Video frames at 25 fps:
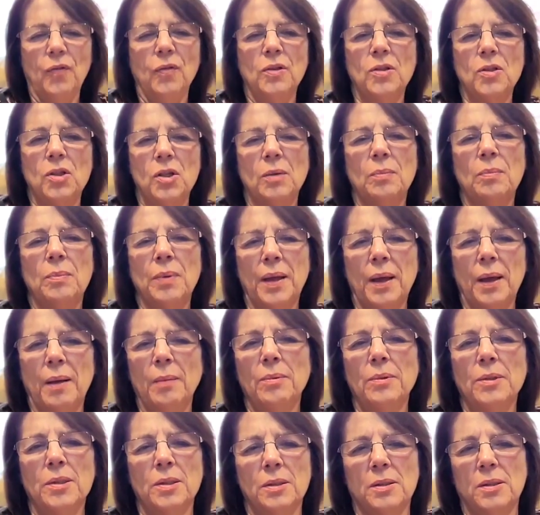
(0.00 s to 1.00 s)
to be
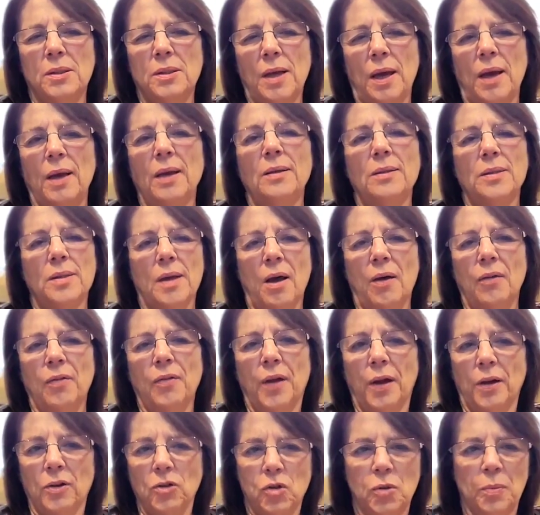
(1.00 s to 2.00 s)
able to say it's a
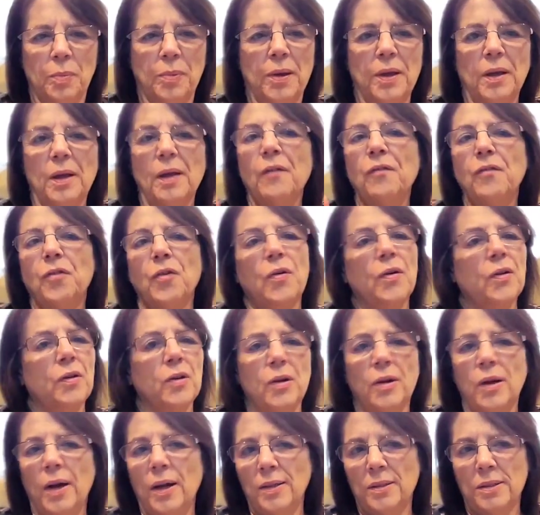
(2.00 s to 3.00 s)
healthy extra B if you're in the
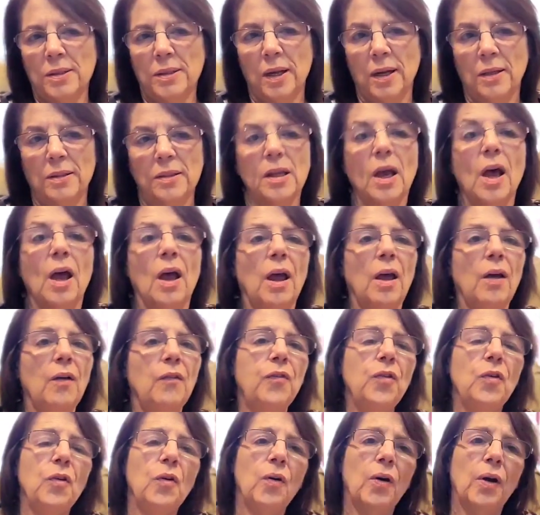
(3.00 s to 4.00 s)
United States.
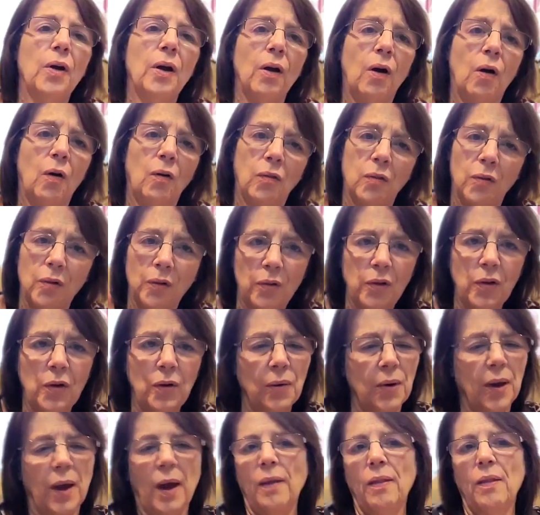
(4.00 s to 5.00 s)
If you're over in the
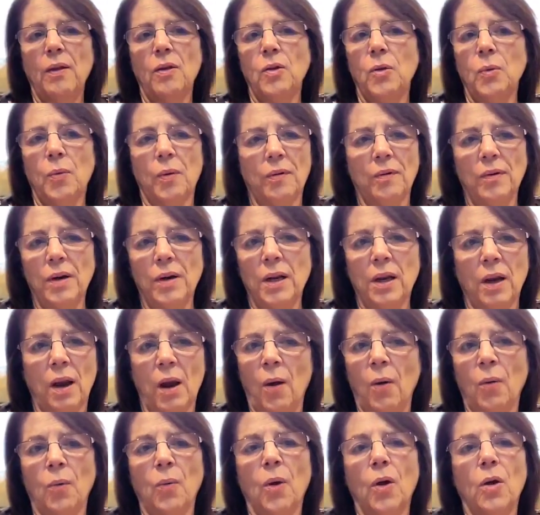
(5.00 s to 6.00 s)
UK, then you already
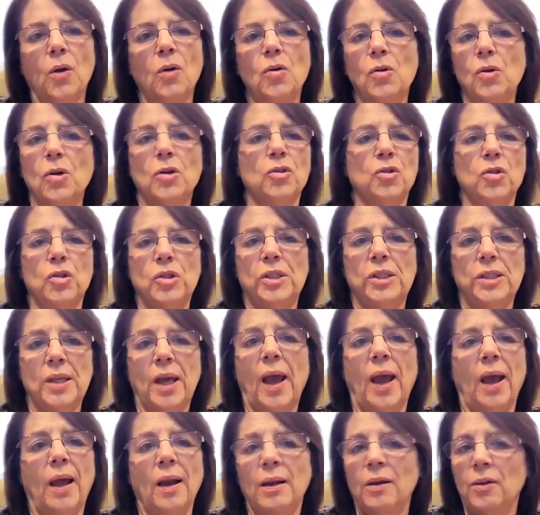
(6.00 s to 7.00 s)
know. You can just
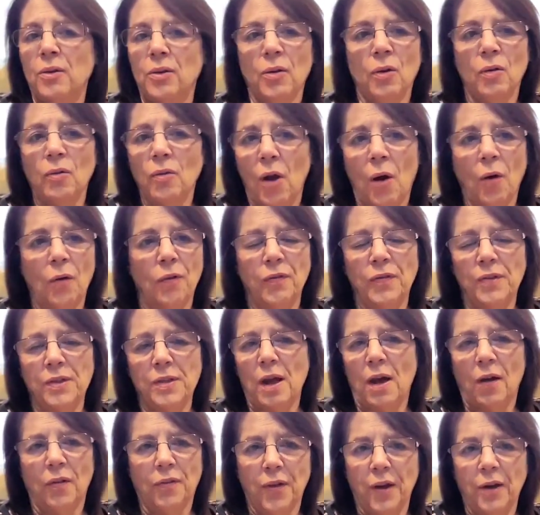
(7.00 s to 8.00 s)
scan it and you'll know if it's a
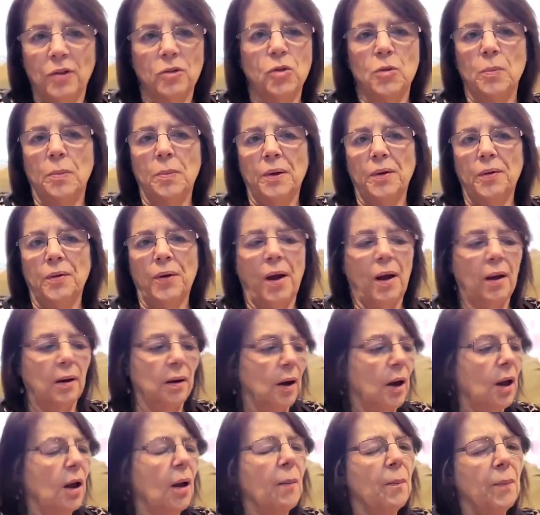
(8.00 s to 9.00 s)
healthy extra B or not.
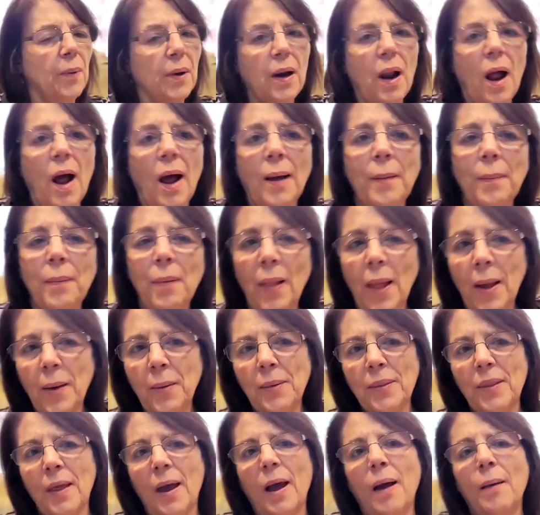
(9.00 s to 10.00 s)
But I play
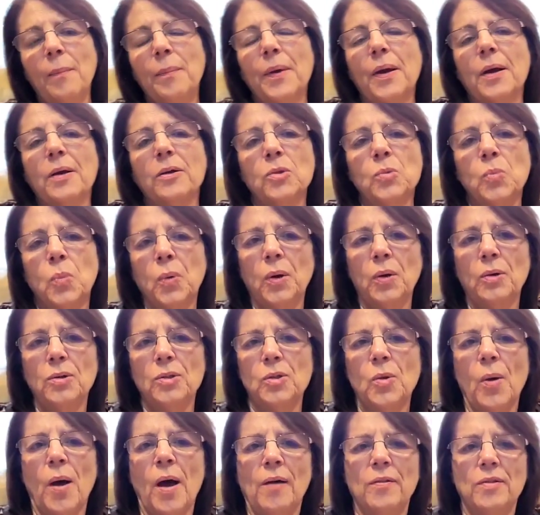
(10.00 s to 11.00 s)
with that because we
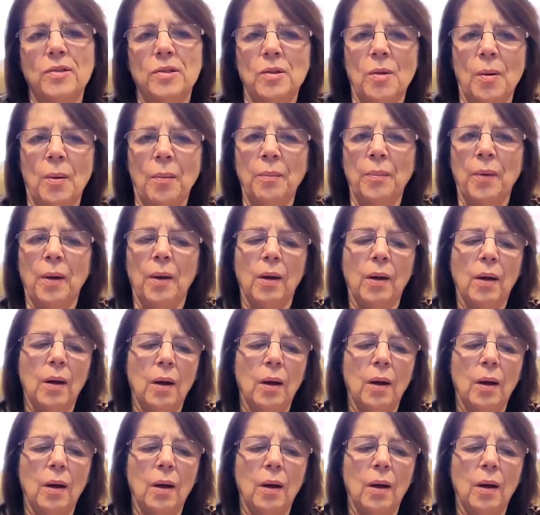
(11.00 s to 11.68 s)
also have some